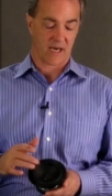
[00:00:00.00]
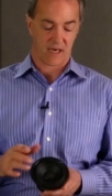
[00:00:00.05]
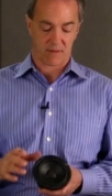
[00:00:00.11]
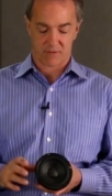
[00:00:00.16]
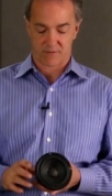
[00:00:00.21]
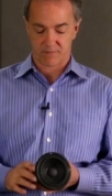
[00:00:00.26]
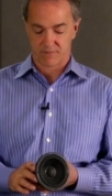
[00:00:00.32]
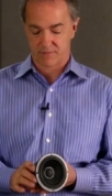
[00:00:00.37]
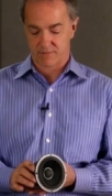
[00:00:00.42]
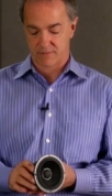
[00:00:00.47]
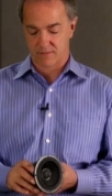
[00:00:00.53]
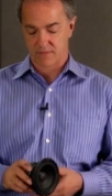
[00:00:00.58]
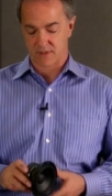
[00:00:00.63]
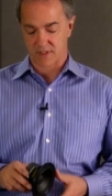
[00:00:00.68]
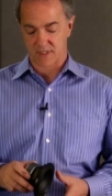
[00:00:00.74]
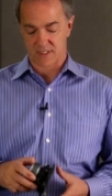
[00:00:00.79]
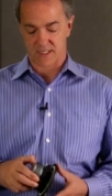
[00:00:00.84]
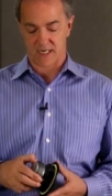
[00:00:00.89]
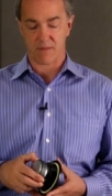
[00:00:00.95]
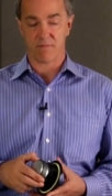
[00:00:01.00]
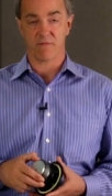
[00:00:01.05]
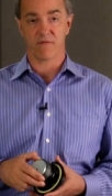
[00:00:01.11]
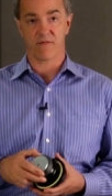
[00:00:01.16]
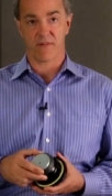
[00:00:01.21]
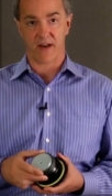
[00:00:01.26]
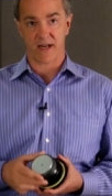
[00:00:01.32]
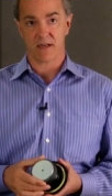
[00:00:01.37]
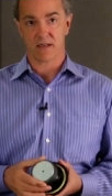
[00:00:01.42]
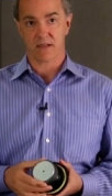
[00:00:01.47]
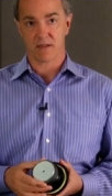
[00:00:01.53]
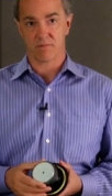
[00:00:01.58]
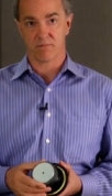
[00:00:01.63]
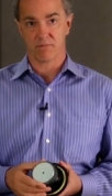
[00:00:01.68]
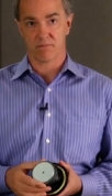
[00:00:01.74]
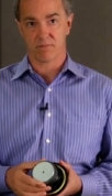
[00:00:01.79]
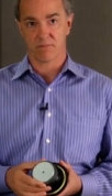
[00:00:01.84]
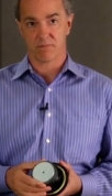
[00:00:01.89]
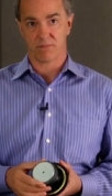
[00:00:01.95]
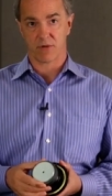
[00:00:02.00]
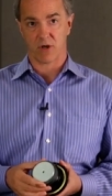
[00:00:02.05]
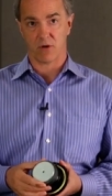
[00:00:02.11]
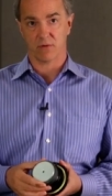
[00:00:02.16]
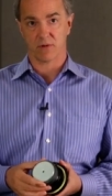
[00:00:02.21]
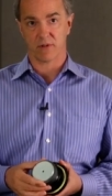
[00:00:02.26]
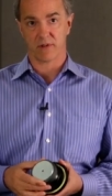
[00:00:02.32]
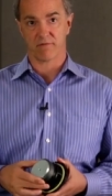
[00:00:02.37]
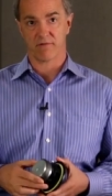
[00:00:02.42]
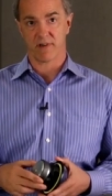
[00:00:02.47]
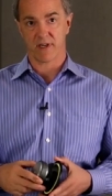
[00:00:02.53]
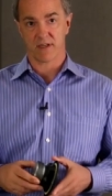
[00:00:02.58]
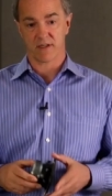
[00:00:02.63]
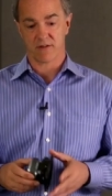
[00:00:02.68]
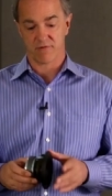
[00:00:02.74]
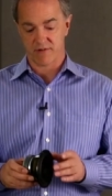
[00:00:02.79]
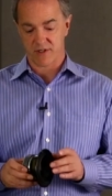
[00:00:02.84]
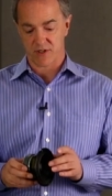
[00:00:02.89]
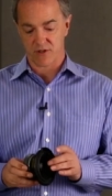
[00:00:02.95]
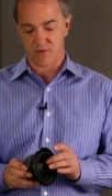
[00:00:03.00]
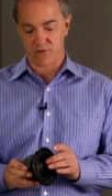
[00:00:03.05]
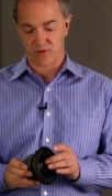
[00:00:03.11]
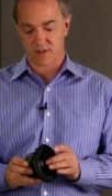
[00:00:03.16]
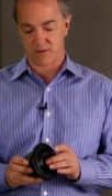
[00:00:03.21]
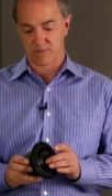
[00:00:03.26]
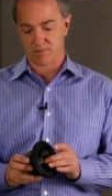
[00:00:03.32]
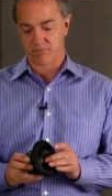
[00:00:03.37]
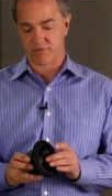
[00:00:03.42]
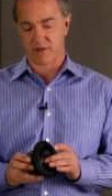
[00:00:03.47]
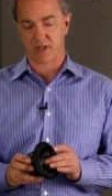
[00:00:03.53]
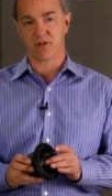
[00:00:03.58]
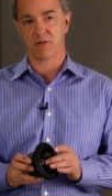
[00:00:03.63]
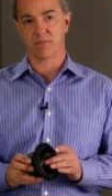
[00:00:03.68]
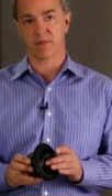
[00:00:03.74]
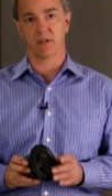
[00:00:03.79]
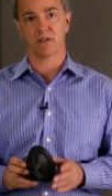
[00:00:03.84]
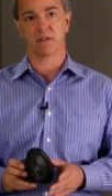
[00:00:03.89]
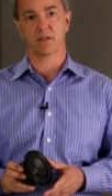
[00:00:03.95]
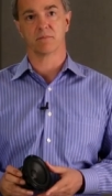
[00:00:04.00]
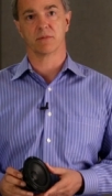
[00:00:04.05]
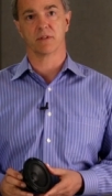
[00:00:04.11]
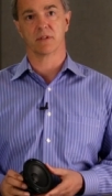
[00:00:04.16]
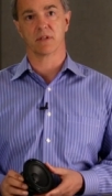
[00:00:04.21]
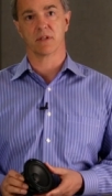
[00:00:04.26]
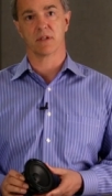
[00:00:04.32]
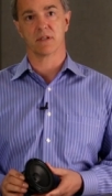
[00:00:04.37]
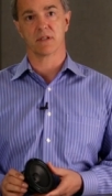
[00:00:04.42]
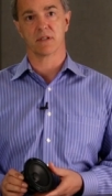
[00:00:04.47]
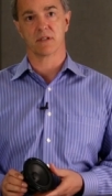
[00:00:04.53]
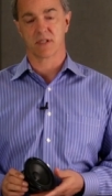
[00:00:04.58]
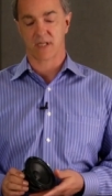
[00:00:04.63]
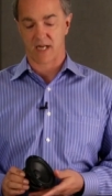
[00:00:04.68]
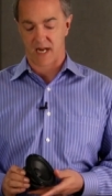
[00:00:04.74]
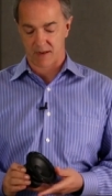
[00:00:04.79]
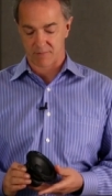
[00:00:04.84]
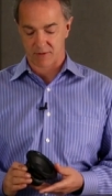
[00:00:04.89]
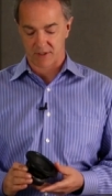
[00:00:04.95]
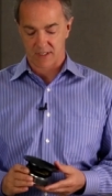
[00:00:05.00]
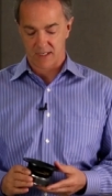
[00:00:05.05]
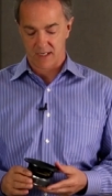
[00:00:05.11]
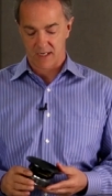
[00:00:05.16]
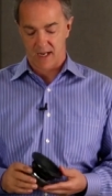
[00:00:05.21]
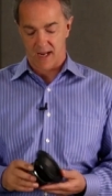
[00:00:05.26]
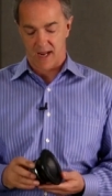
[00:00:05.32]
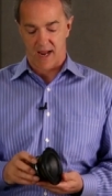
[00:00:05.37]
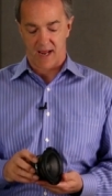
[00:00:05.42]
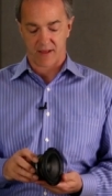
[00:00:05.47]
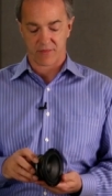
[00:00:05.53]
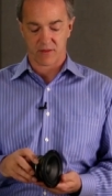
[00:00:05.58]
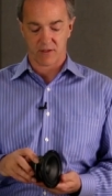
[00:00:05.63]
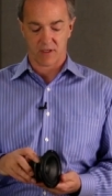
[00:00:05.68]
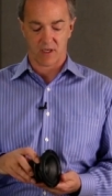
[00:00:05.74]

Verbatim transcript: cap, the same vented pole at the rear to reduce pressure build-up under the dust cap, and